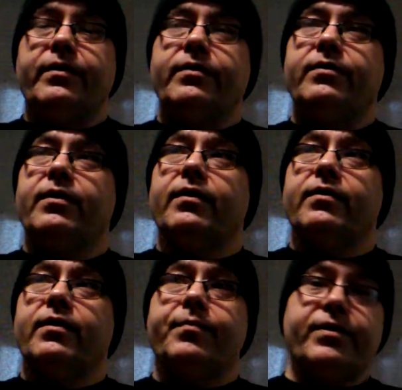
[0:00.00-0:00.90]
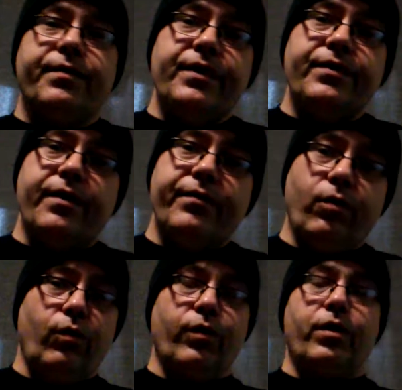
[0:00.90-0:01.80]
This is Sinema77,
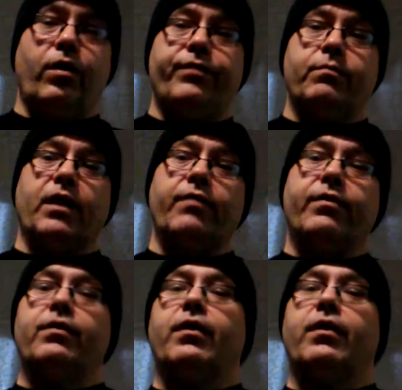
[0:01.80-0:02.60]
Horn Call Film Lover,